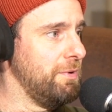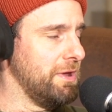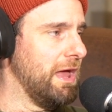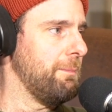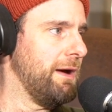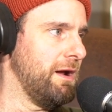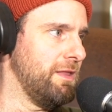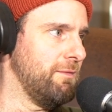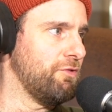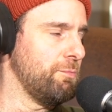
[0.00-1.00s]
But yeah,
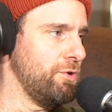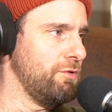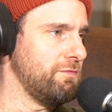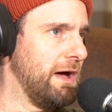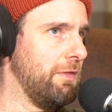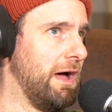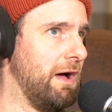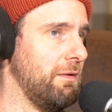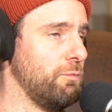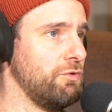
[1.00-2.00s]
apparently they've smoothed out
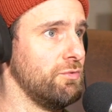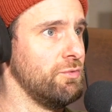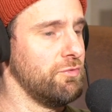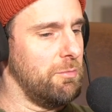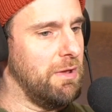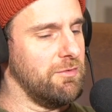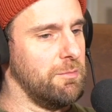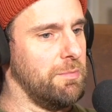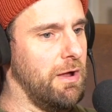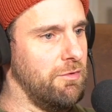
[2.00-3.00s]
that, which also makes
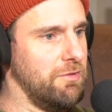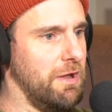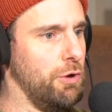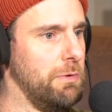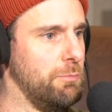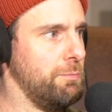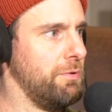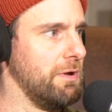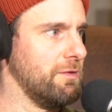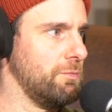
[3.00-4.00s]
the bike just a little bit more
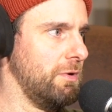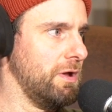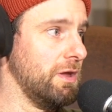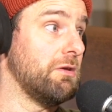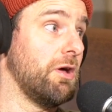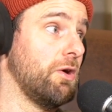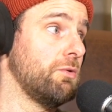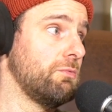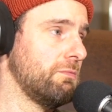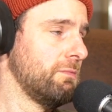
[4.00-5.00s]
predictable. Like
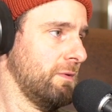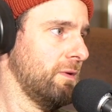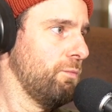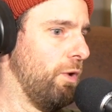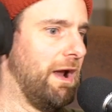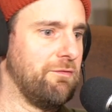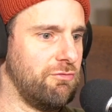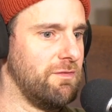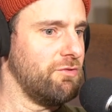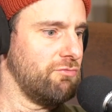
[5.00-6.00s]

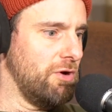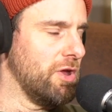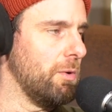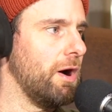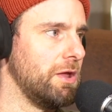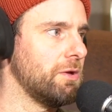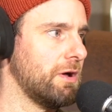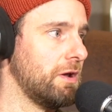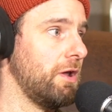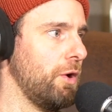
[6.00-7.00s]
wherever in the stroke you are, you
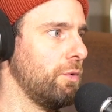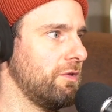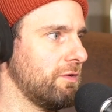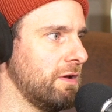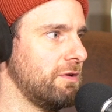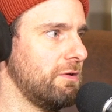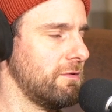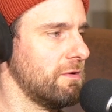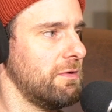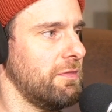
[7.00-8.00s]
kind of know what it's going to do. It's
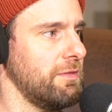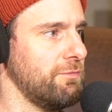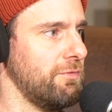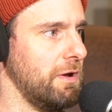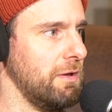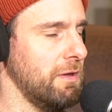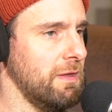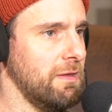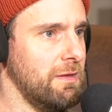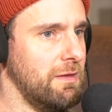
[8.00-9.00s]
not doing anything funny,
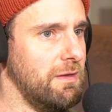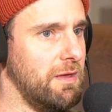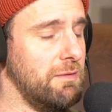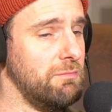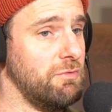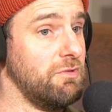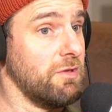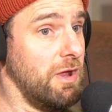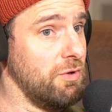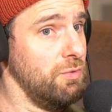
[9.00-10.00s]
which is
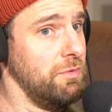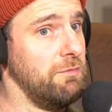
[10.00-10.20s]
kind of cool.